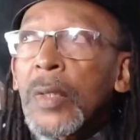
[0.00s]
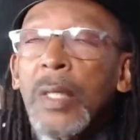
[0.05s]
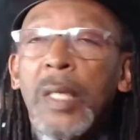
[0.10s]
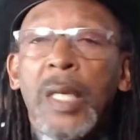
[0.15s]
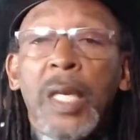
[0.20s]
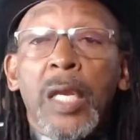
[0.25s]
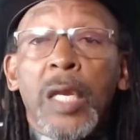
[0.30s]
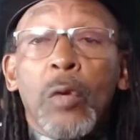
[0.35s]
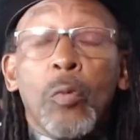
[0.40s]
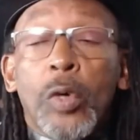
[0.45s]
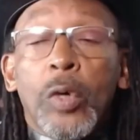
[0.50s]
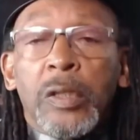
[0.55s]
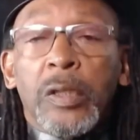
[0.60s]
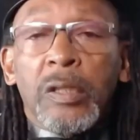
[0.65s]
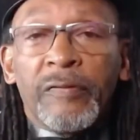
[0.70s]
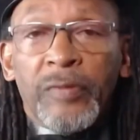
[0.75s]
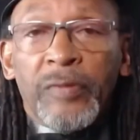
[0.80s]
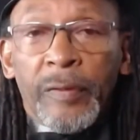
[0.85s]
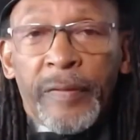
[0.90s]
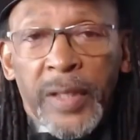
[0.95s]
a
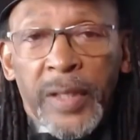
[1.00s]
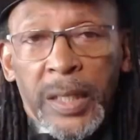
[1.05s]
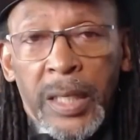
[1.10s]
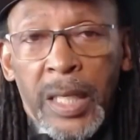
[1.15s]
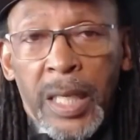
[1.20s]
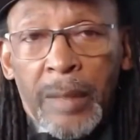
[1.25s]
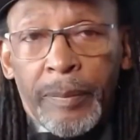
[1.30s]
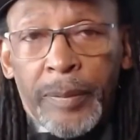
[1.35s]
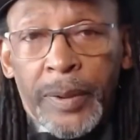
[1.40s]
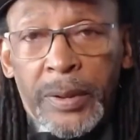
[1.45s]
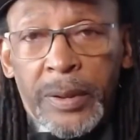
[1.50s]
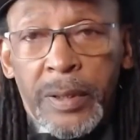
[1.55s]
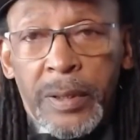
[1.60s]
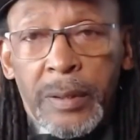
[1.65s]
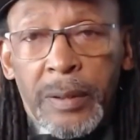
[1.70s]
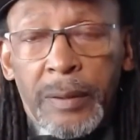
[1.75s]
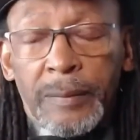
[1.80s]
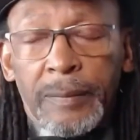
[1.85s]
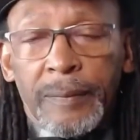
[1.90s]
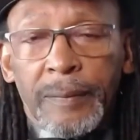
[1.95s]
wonderful thing happened.
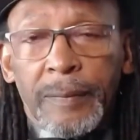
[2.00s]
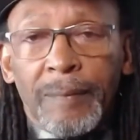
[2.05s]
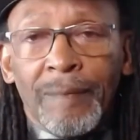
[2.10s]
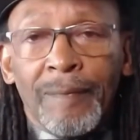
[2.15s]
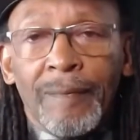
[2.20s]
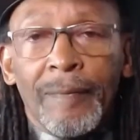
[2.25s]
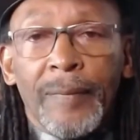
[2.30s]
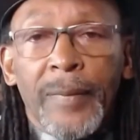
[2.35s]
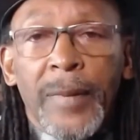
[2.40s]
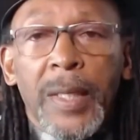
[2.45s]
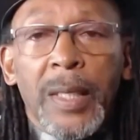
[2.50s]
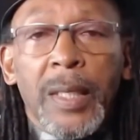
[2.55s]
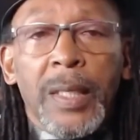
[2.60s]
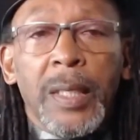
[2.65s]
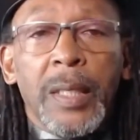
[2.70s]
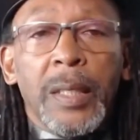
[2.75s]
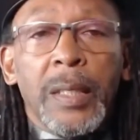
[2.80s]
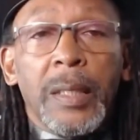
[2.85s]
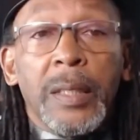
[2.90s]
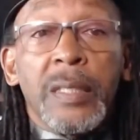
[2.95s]

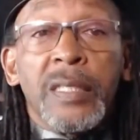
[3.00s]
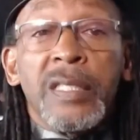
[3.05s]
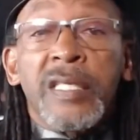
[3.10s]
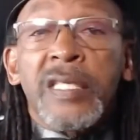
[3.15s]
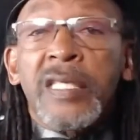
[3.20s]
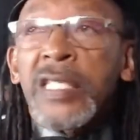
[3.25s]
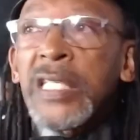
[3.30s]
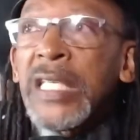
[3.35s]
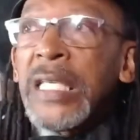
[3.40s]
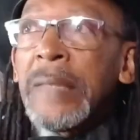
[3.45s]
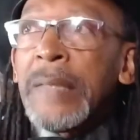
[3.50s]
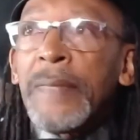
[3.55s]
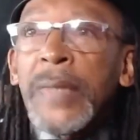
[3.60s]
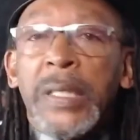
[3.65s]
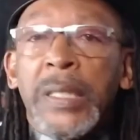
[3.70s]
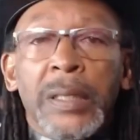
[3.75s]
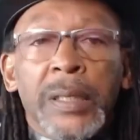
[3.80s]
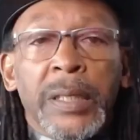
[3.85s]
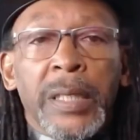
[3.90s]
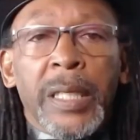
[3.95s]

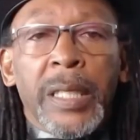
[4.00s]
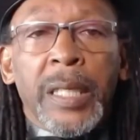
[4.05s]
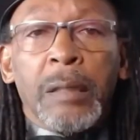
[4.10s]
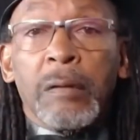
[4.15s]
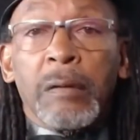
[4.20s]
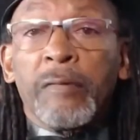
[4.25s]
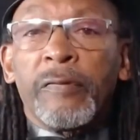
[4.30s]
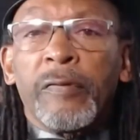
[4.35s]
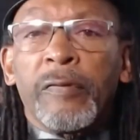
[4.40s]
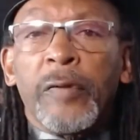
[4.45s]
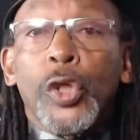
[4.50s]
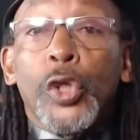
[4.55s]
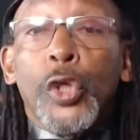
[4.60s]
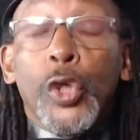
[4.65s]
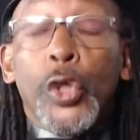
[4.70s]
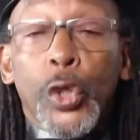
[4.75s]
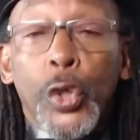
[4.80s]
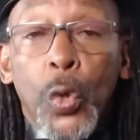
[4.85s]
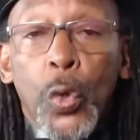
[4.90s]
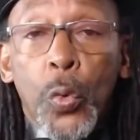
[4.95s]
Seemingly out of
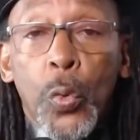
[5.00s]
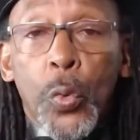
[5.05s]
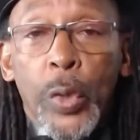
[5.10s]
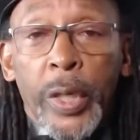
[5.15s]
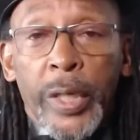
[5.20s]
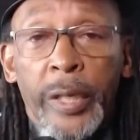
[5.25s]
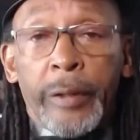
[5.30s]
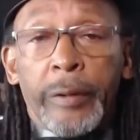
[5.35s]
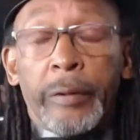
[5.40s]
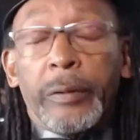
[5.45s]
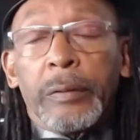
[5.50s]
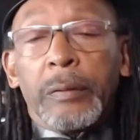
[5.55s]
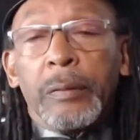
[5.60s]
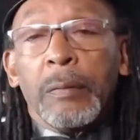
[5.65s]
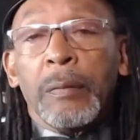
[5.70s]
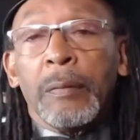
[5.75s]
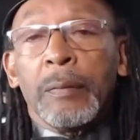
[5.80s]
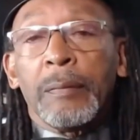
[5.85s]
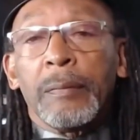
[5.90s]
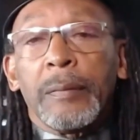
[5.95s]
nowhere,
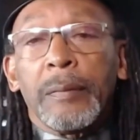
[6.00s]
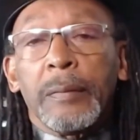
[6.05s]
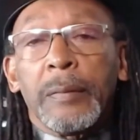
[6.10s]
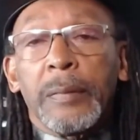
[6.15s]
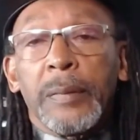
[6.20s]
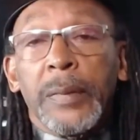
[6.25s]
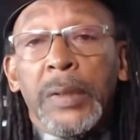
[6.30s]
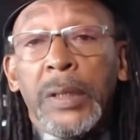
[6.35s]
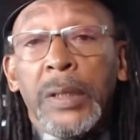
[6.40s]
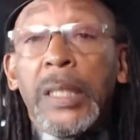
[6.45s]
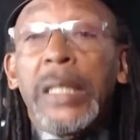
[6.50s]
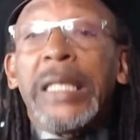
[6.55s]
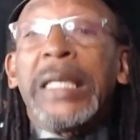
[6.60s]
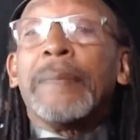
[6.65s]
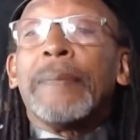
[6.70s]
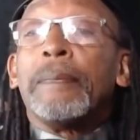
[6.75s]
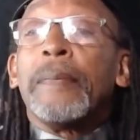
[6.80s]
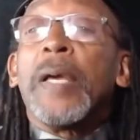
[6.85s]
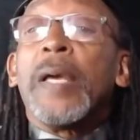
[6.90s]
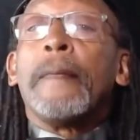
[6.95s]

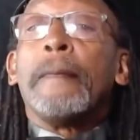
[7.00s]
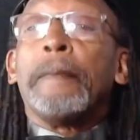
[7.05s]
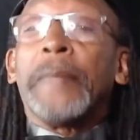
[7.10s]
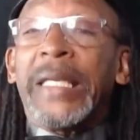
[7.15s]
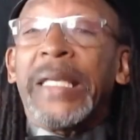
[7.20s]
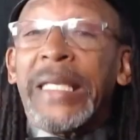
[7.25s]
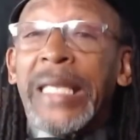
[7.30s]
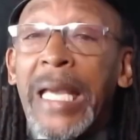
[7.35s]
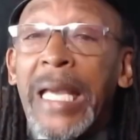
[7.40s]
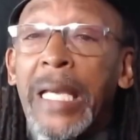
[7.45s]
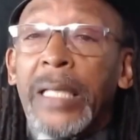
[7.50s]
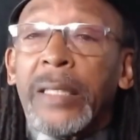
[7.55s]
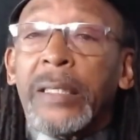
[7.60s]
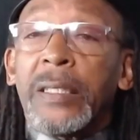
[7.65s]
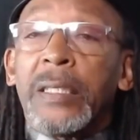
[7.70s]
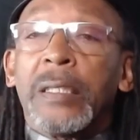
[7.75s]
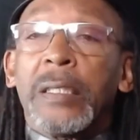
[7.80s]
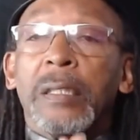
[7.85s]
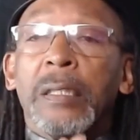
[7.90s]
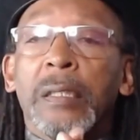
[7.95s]
it
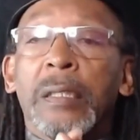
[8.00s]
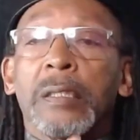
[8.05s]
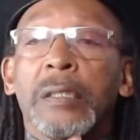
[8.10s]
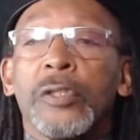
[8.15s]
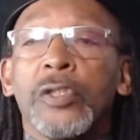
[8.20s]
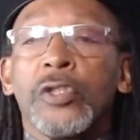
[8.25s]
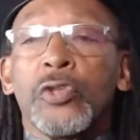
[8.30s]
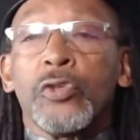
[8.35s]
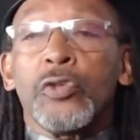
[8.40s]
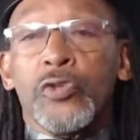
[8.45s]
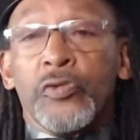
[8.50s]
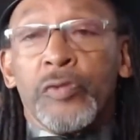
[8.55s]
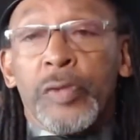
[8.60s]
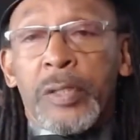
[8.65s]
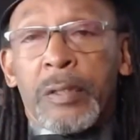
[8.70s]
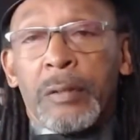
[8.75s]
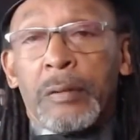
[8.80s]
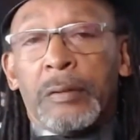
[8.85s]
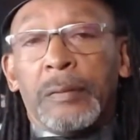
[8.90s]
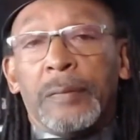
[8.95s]
began to
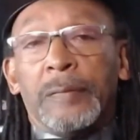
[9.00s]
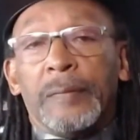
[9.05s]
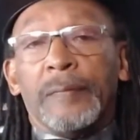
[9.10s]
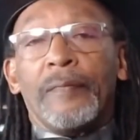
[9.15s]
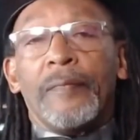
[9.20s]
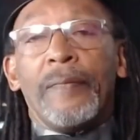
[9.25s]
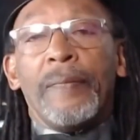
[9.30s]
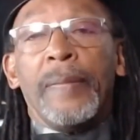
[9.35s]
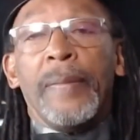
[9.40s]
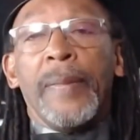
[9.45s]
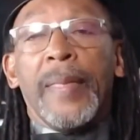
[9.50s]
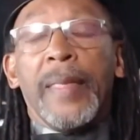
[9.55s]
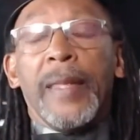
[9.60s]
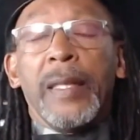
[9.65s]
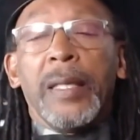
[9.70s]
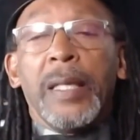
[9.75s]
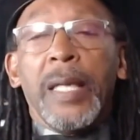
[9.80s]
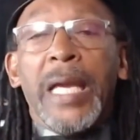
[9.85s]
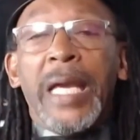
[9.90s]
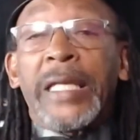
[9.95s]
drizzle,
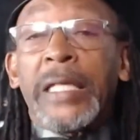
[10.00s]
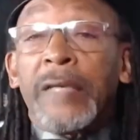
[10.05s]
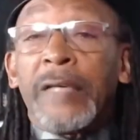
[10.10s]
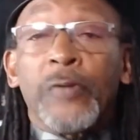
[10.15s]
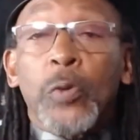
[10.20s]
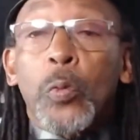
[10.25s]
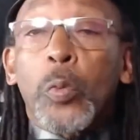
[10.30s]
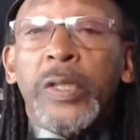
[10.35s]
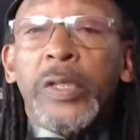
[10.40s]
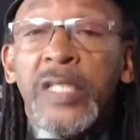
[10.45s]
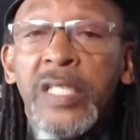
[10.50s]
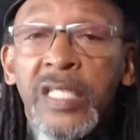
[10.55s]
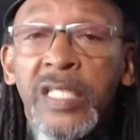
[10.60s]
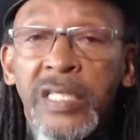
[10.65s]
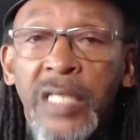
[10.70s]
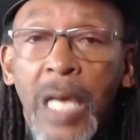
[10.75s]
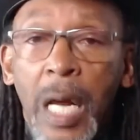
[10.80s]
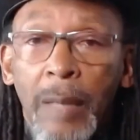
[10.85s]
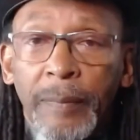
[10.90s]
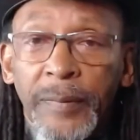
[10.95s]
and everyone
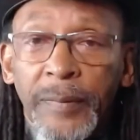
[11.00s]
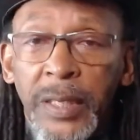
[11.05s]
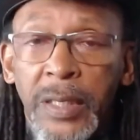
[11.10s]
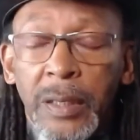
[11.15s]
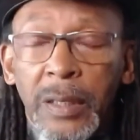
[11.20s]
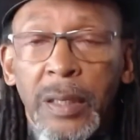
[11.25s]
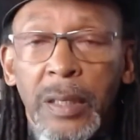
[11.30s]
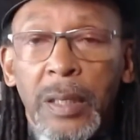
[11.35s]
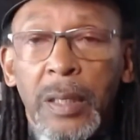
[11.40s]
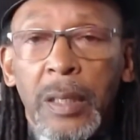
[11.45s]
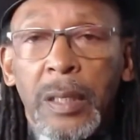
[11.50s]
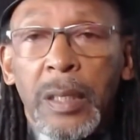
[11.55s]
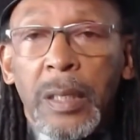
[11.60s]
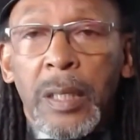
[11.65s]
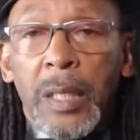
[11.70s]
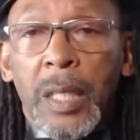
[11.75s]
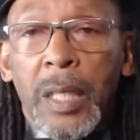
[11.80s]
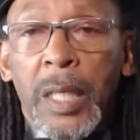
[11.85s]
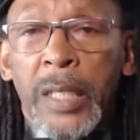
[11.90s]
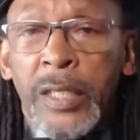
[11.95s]
stopped
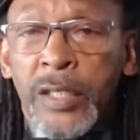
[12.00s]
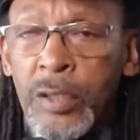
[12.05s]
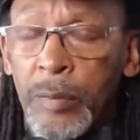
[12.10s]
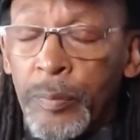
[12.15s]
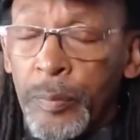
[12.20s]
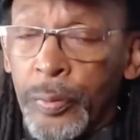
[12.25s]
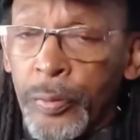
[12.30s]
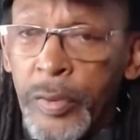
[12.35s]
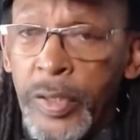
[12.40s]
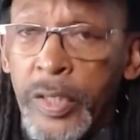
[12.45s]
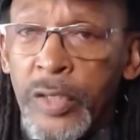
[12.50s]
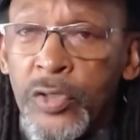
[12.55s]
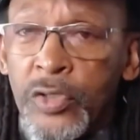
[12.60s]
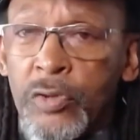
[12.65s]
as the priest